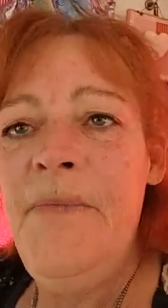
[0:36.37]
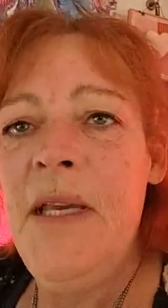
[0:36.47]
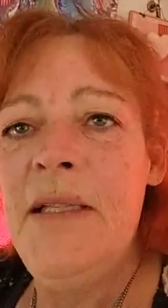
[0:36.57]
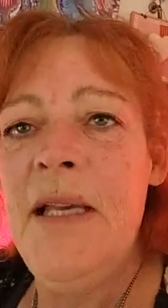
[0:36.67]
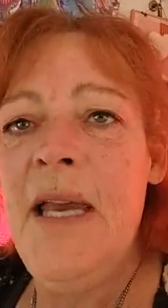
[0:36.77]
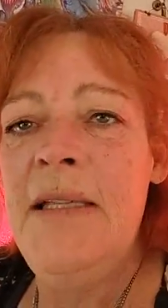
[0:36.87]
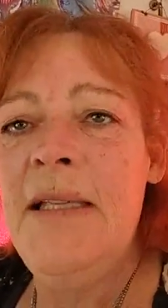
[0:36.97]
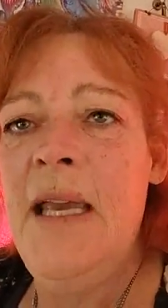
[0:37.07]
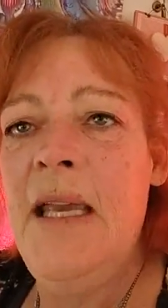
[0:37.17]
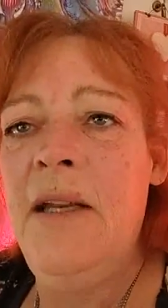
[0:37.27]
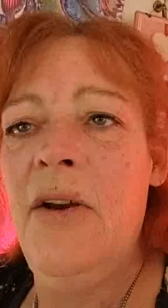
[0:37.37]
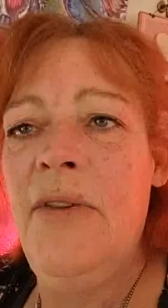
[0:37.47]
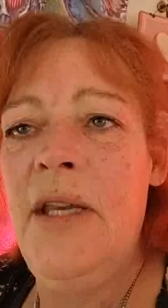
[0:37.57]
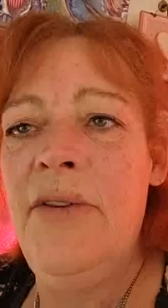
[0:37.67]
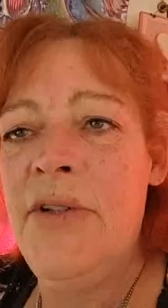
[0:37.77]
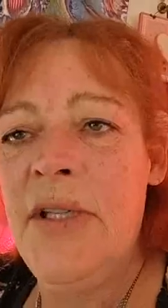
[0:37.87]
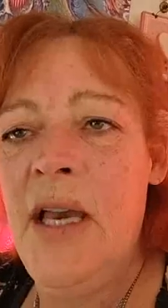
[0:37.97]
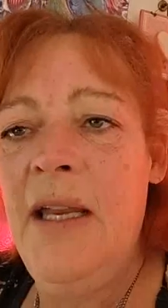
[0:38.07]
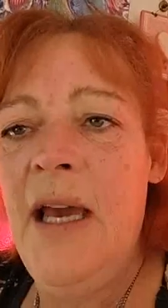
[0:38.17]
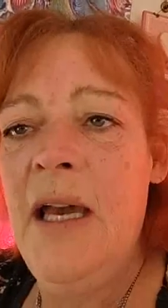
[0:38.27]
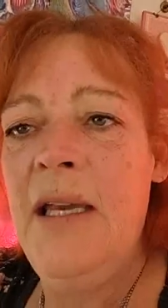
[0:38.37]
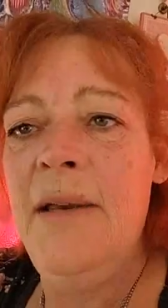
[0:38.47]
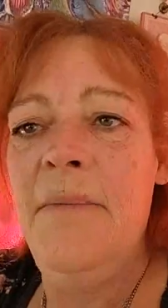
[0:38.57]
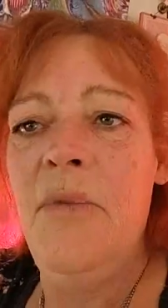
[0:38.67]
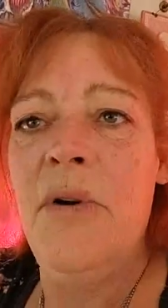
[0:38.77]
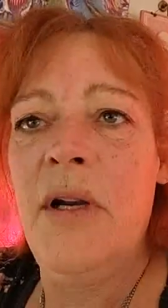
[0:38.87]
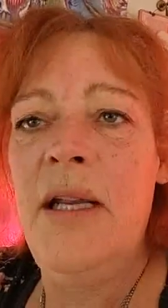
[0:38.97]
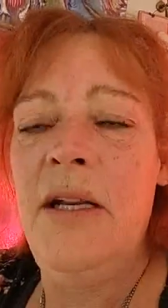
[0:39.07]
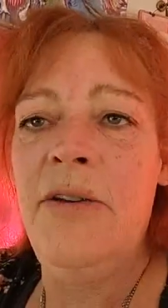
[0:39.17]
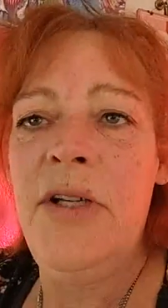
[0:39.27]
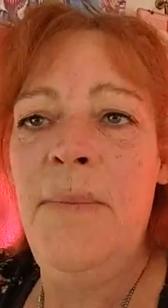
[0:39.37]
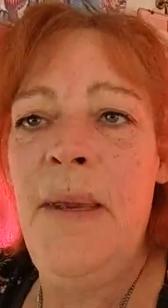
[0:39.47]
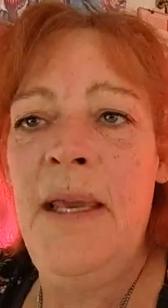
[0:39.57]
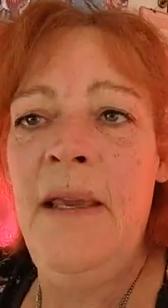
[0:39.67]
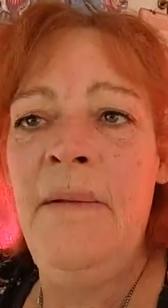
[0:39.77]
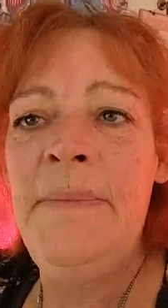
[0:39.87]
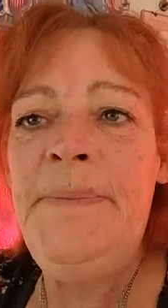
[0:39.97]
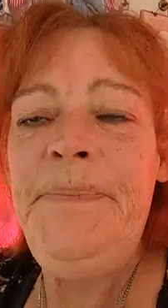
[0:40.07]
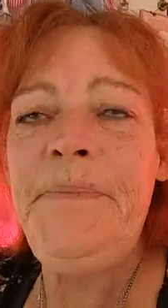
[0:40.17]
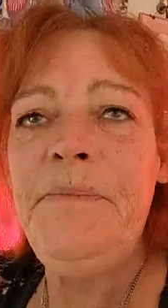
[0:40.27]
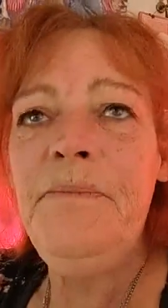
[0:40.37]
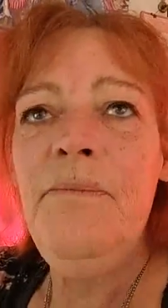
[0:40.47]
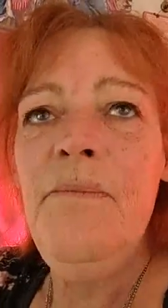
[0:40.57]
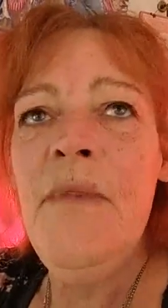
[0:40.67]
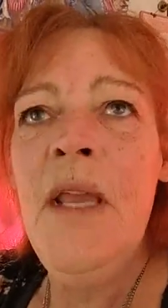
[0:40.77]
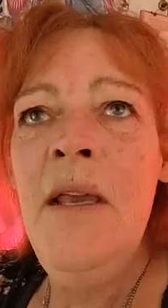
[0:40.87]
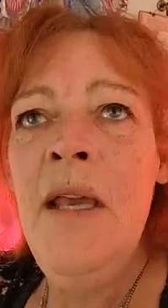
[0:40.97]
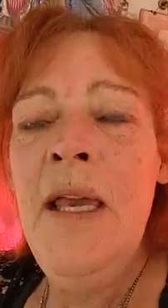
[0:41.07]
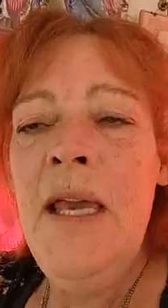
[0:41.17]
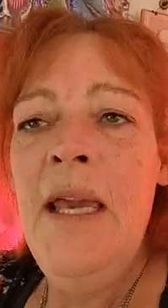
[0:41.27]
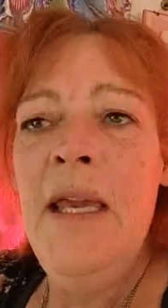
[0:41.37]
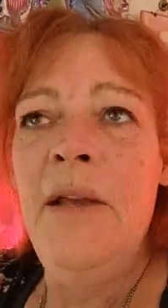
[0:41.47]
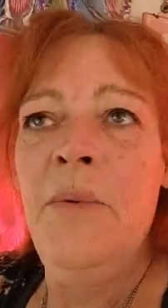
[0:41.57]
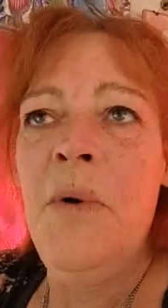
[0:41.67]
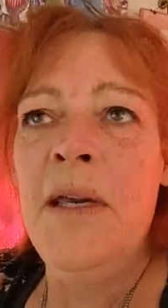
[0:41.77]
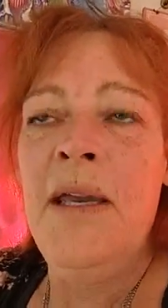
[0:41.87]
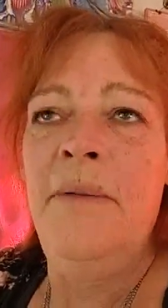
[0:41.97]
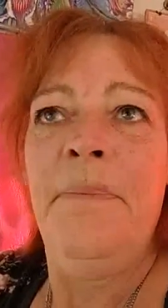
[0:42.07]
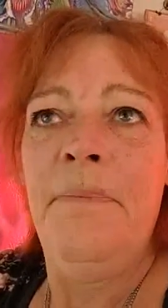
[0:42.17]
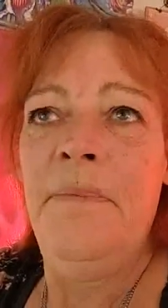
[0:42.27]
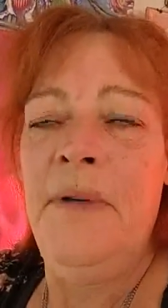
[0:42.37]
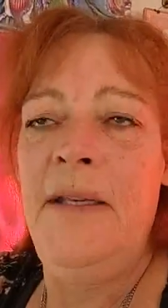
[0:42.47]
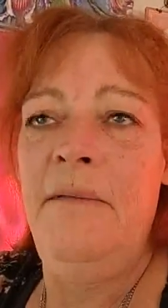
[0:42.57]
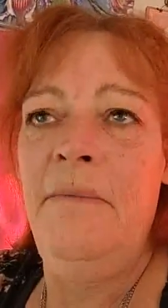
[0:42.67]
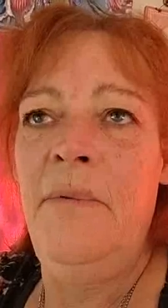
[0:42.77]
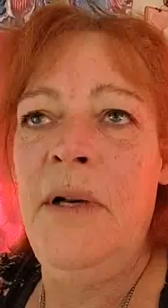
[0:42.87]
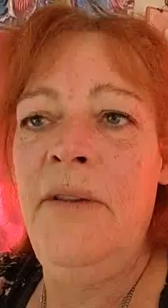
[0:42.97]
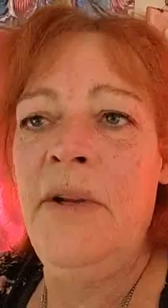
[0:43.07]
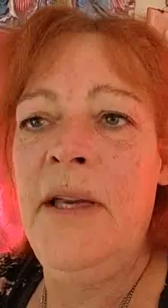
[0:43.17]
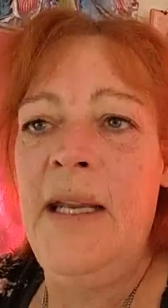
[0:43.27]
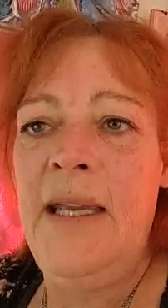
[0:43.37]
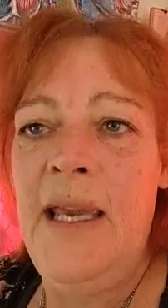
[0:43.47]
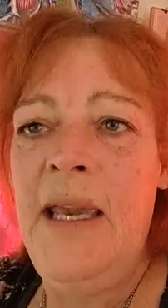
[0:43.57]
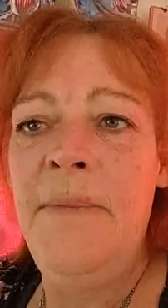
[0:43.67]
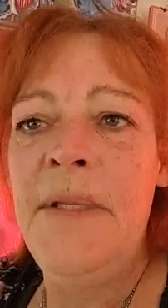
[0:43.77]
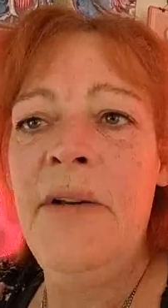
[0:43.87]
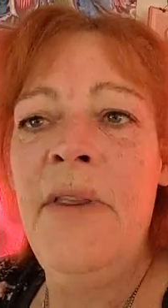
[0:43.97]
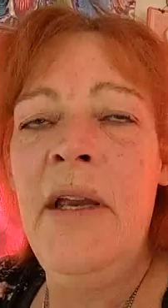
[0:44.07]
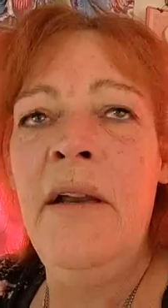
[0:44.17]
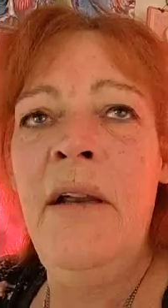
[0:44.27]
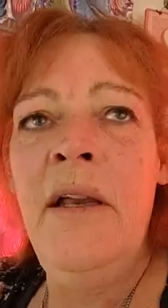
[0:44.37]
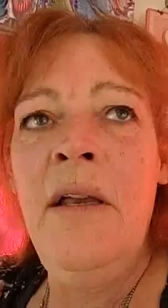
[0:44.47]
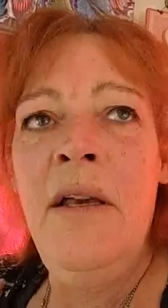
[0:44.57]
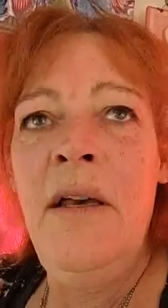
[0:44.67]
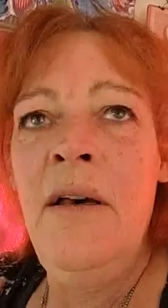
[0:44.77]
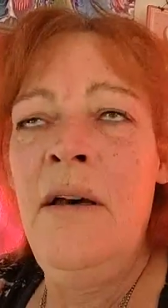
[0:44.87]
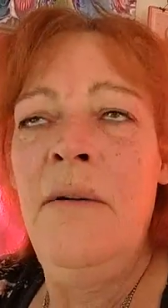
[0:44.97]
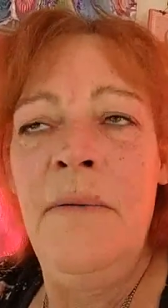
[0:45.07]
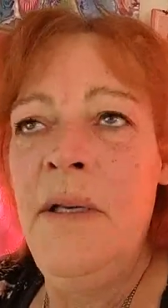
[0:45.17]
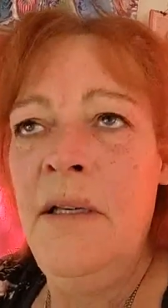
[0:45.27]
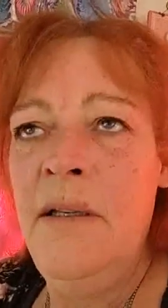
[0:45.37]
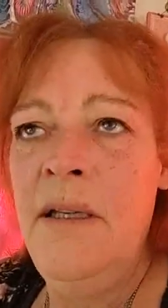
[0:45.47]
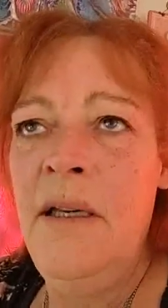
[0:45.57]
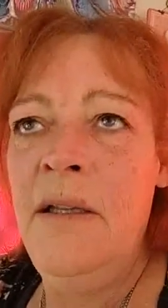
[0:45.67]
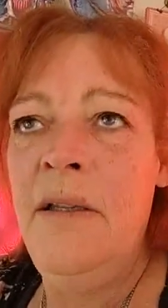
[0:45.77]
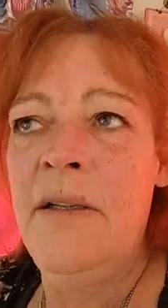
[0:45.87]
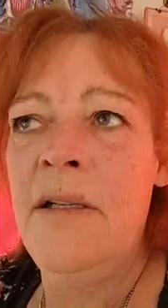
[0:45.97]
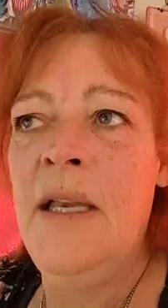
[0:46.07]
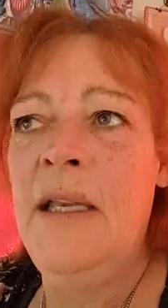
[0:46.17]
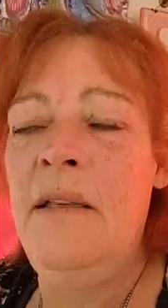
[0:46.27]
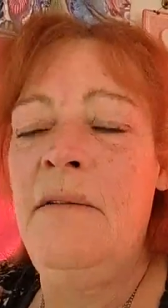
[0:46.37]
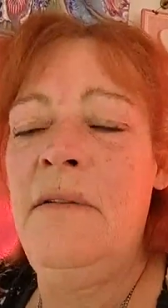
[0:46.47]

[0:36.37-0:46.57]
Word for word: as I say it, on the other side, I am more an energy being. And what kind of, what other kind of games are there? Oh my God, there's like